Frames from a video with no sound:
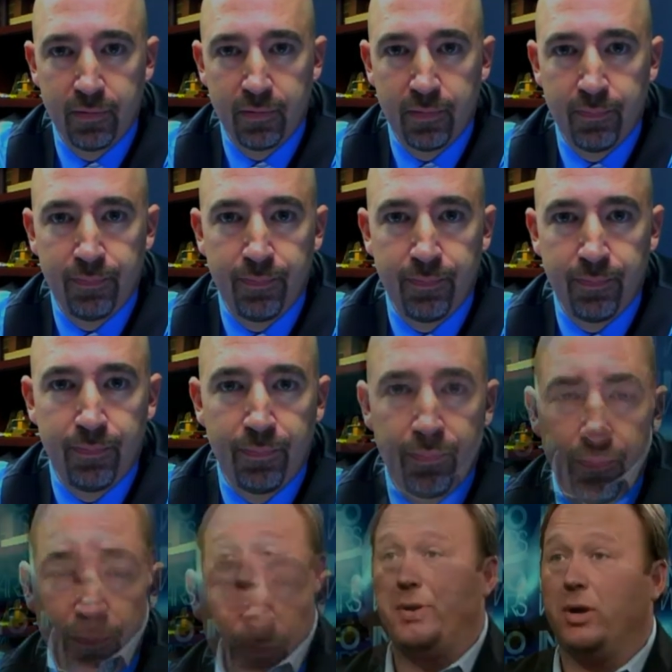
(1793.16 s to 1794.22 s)
Well, I
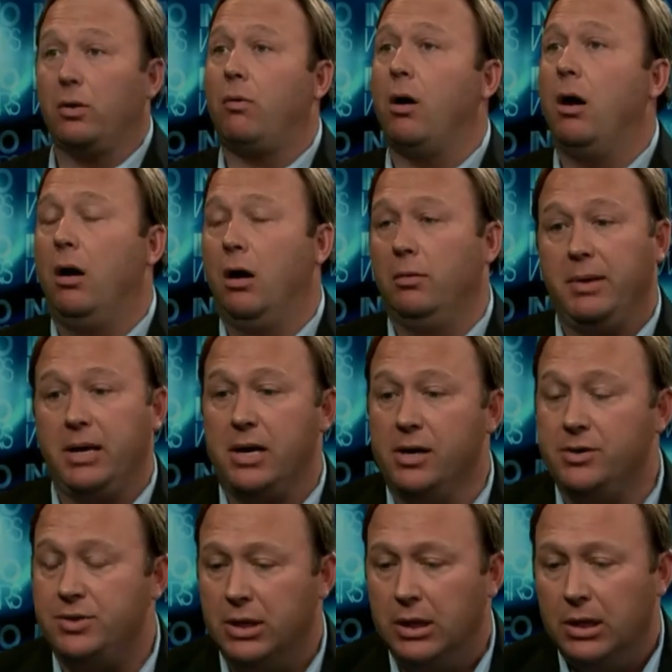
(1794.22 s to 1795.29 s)
hope you're wrong,
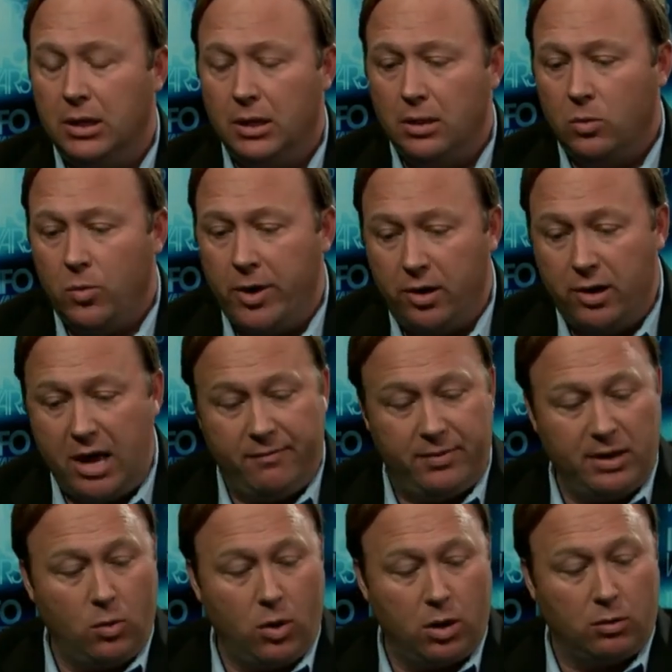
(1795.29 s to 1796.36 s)
because we don't have
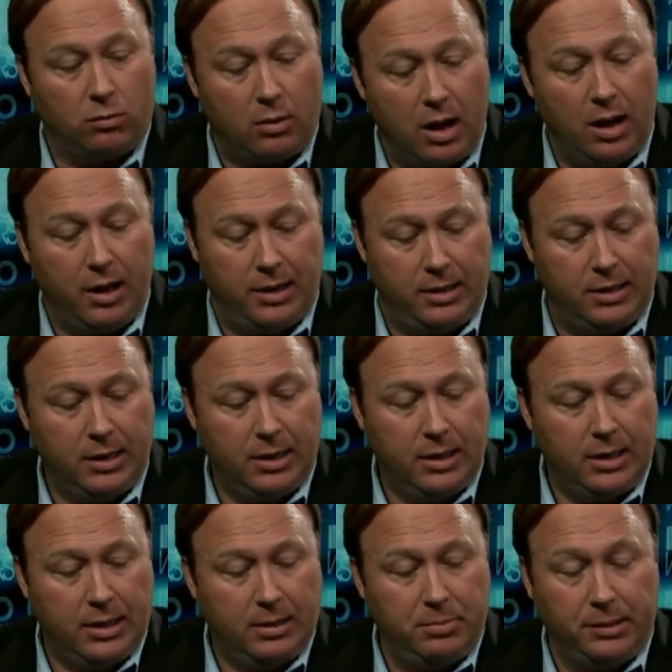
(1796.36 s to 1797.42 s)
anywhere to run.
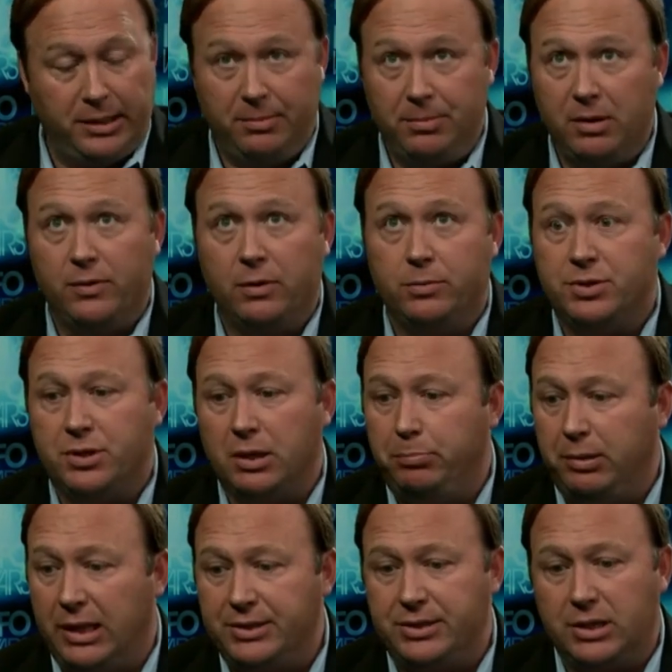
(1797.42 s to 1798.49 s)
Believe me, if there was some
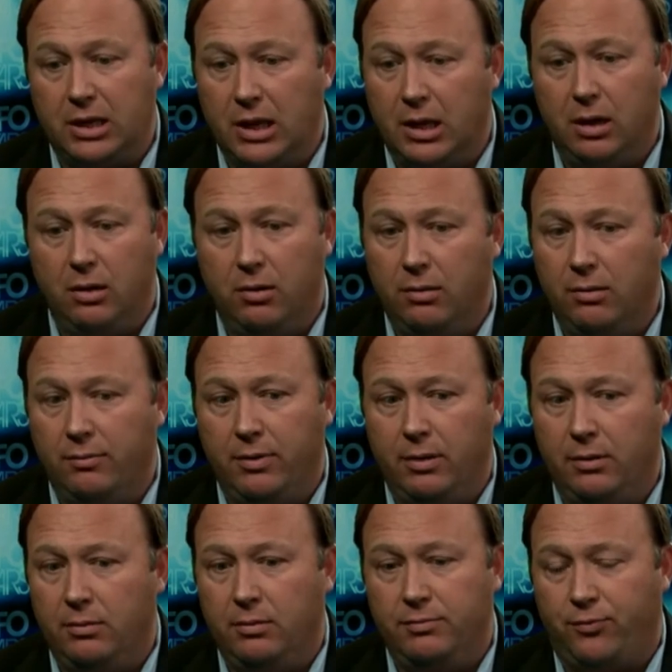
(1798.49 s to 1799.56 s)
place to
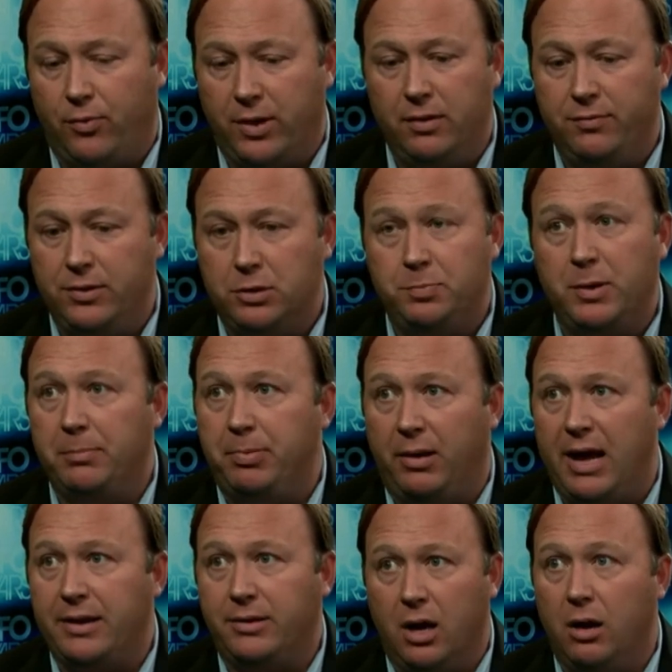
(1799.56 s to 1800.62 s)
go free of these
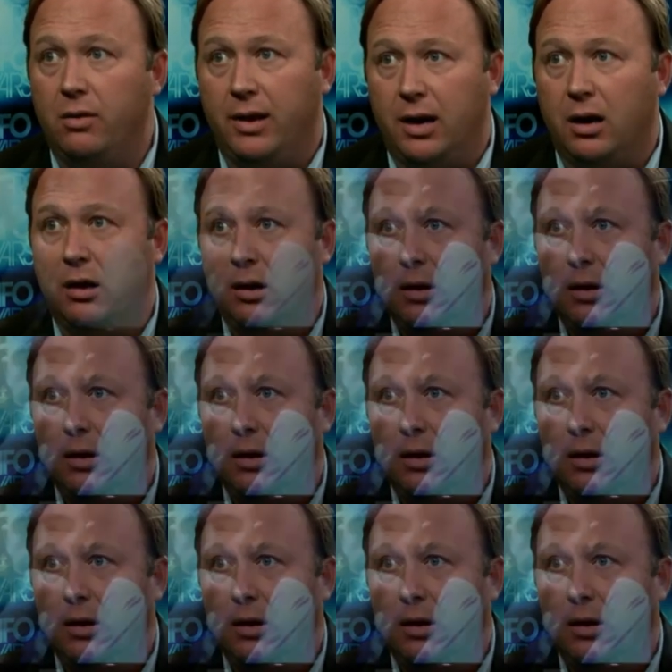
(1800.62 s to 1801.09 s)
people, I'd go there.